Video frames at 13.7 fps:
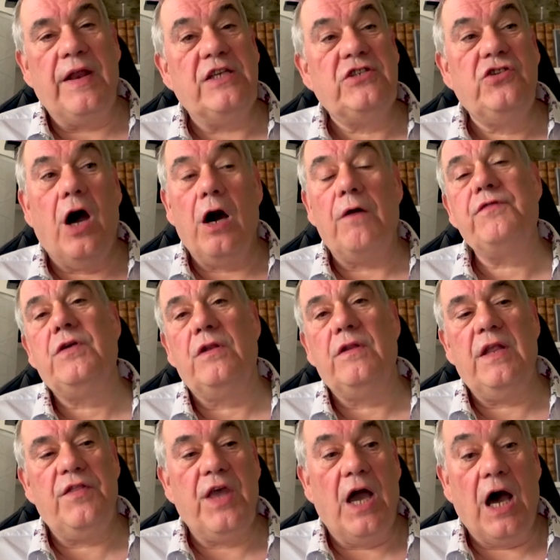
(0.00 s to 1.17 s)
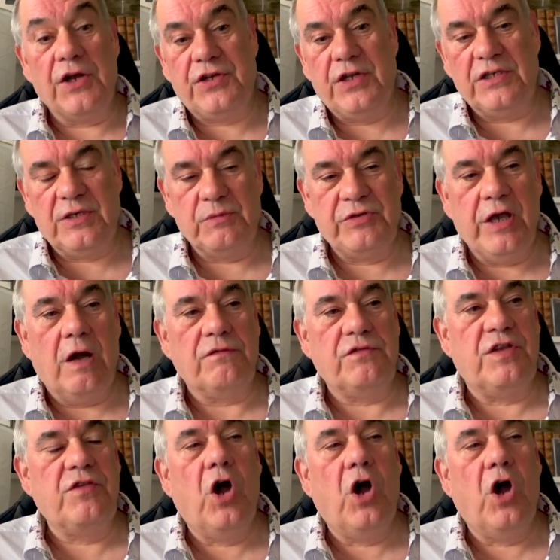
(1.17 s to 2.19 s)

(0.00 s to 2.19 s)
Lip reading: and it's not often the artists themselves,